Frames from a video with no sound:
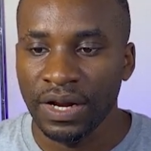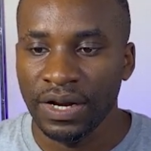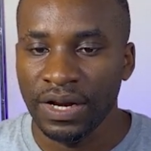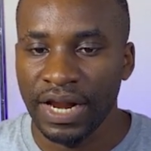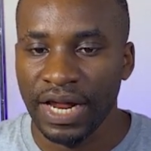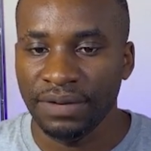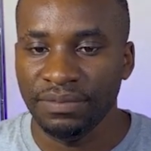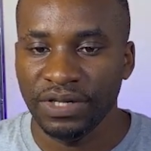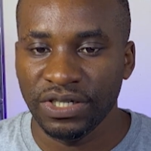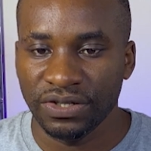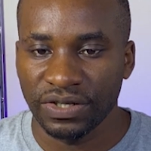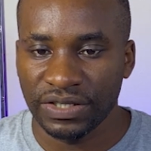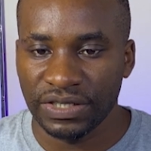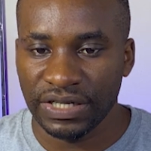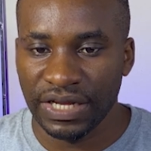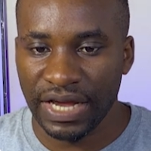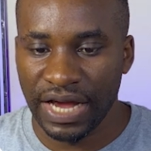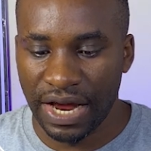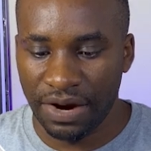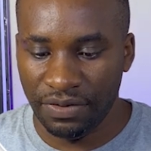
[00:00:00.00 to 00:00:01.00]
let me just
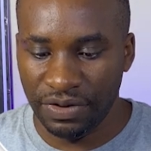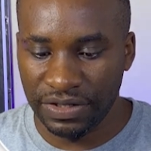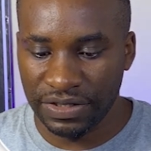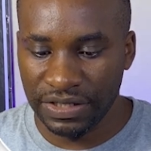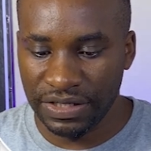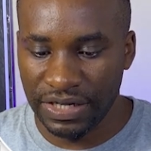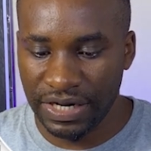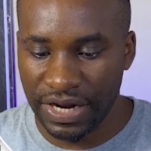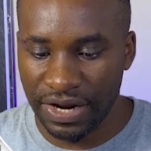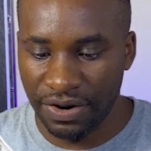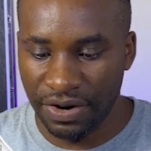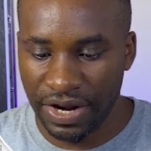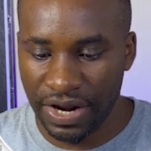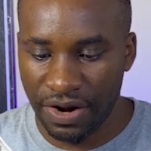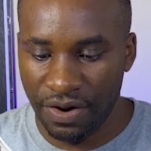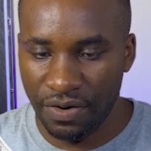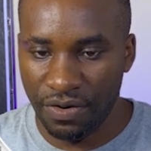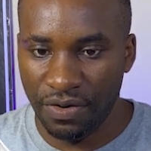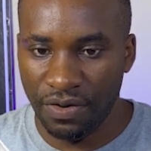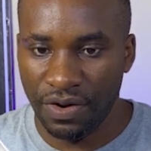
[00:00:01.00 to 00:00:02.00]
say I've written here,
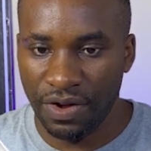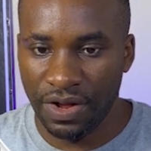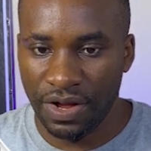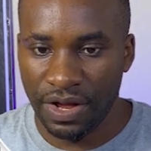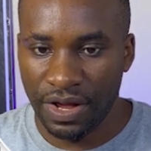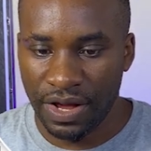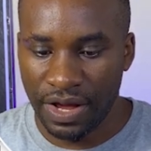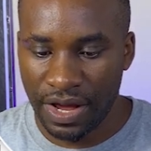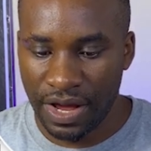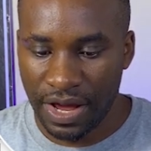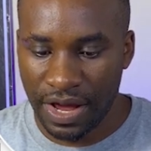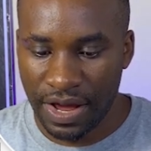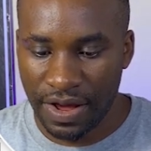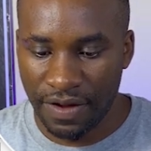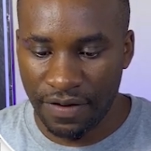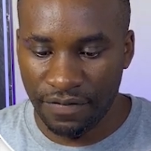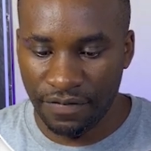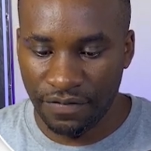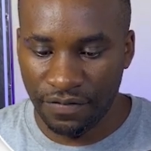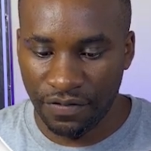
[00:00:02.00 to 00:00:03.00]
hello
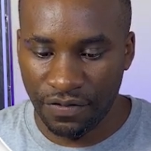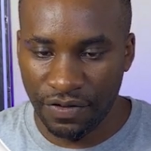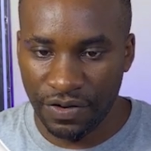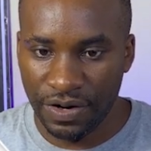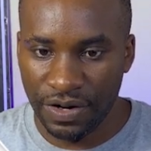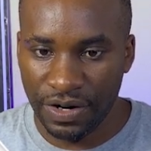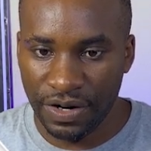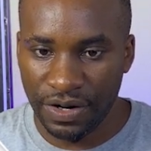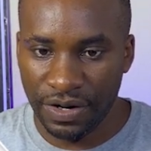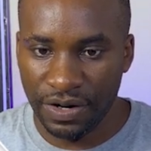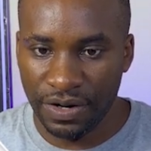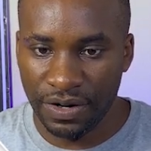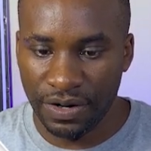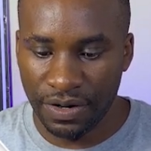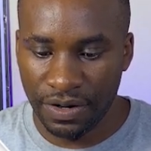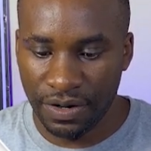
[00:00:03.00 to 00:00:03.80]
everyone,